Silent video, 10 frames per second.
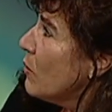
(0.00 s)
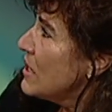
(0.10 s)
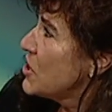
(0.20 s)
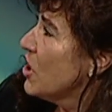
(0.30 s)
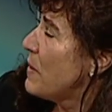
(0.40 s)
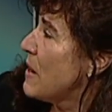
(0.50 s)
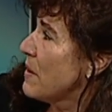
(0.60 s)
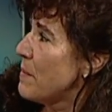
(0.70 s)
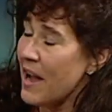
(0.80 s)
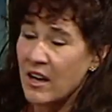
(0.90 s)
We taught
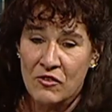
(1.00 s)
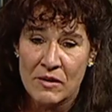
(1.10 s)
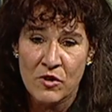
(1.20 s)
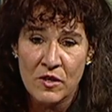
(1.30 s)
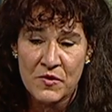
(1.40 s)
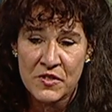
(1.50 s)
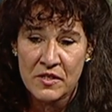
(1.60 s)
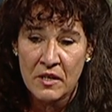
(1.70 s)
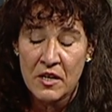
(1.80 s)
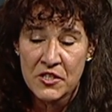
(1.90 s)
people about green
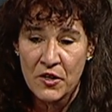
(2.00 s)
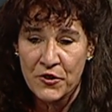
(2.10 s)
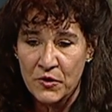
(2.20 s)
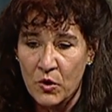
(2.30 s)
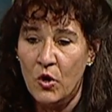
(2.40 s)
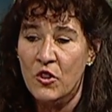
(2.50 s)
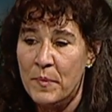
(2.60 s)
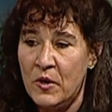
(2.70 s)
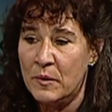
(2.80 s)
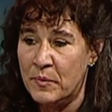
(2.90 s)
roofs. So through all the
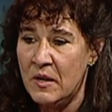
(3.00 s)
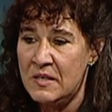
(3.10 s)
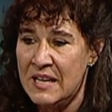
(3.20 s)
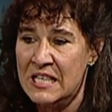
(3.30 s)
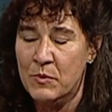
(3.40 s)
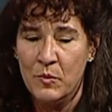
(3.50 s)
building process,